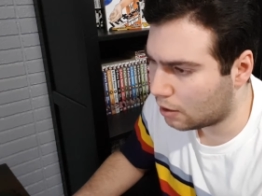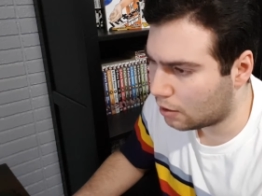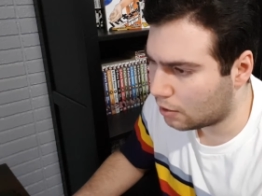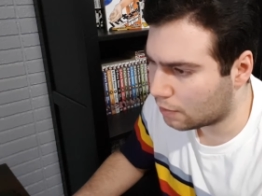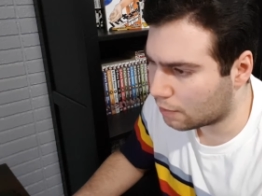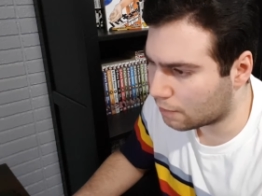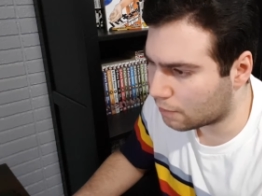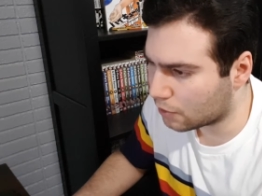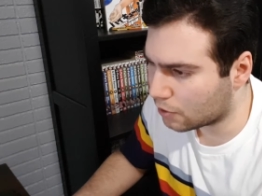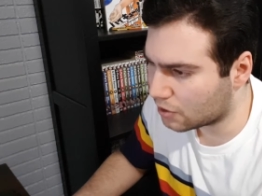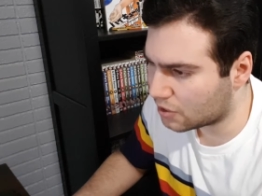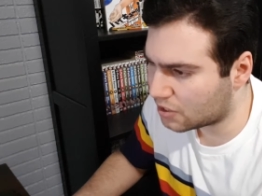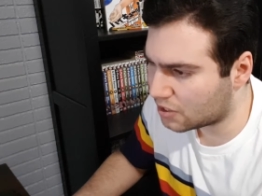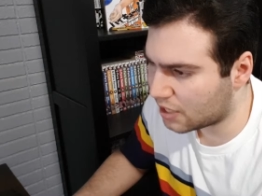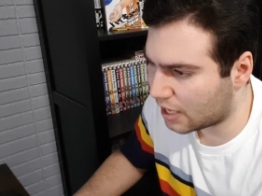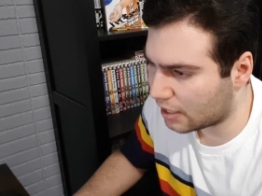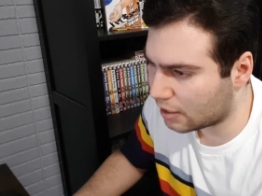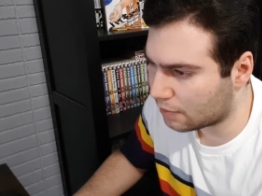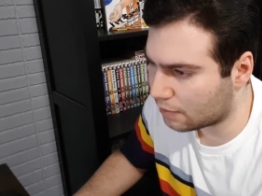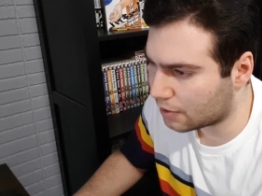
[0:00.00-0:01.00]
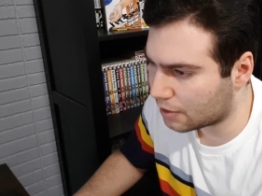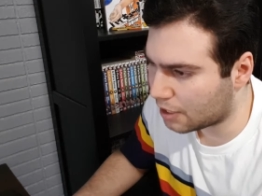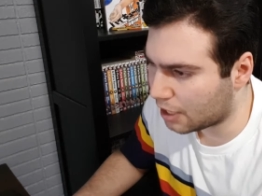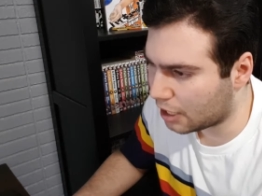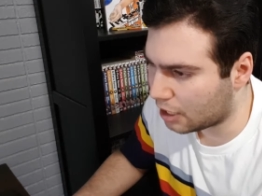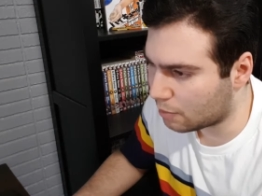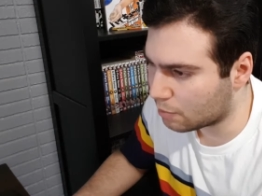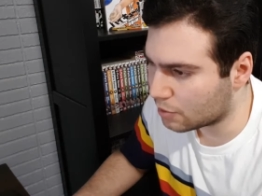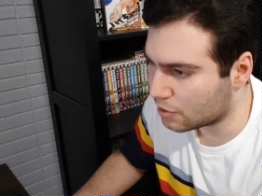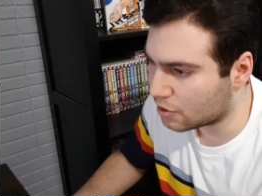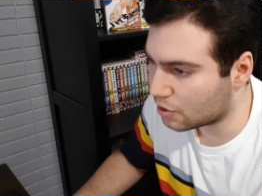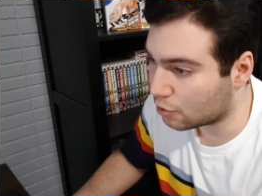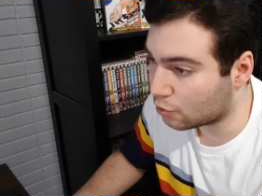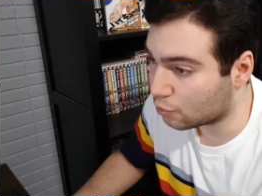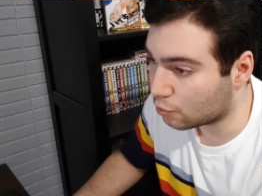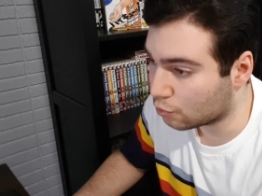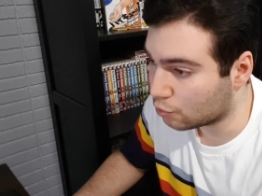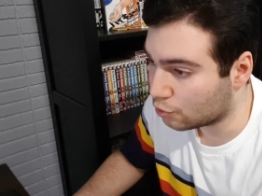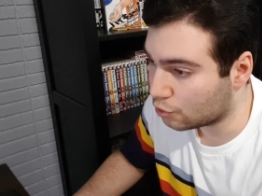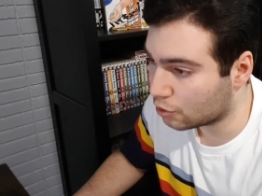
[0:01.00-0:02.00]
The first set of a game is a
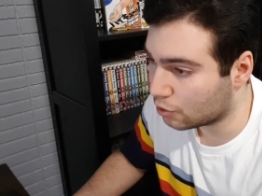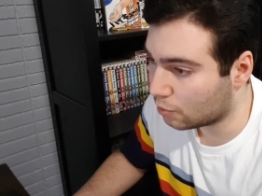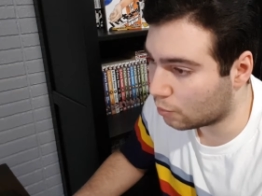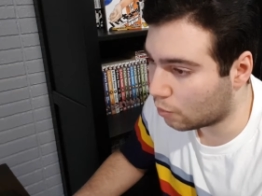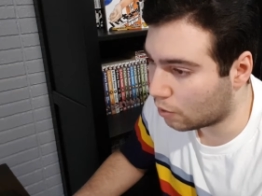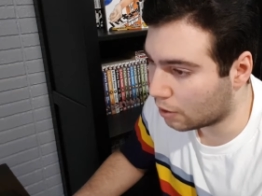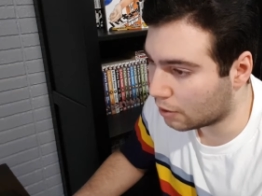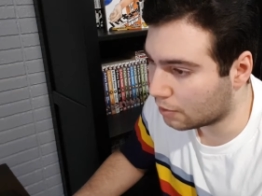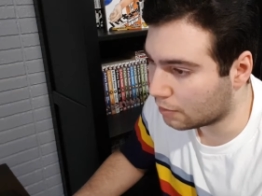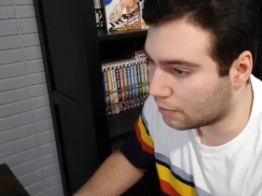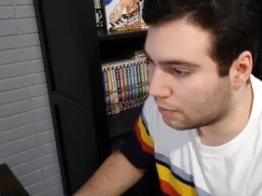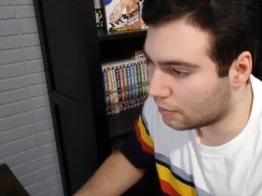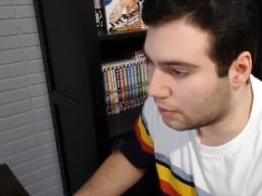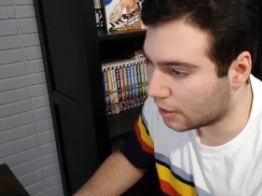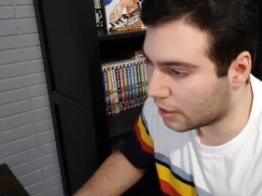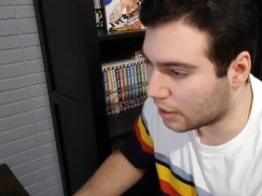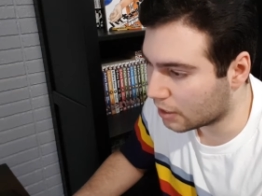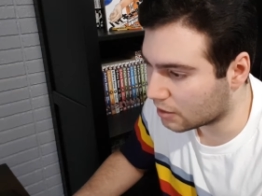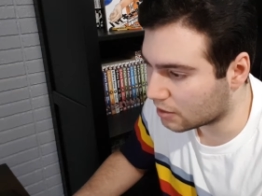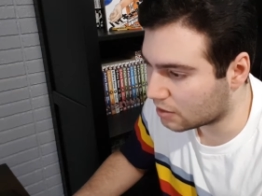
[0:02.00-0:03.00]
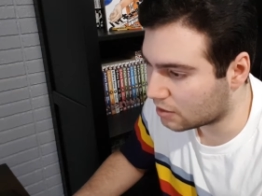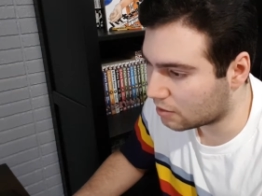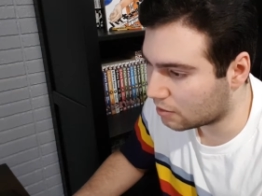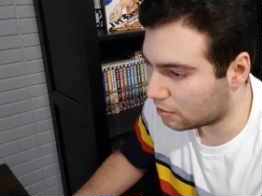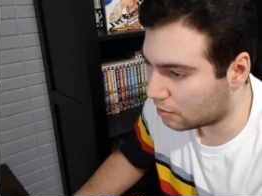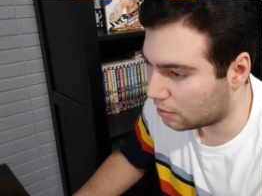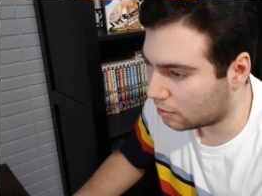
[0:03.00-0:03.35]
crucial one, yes.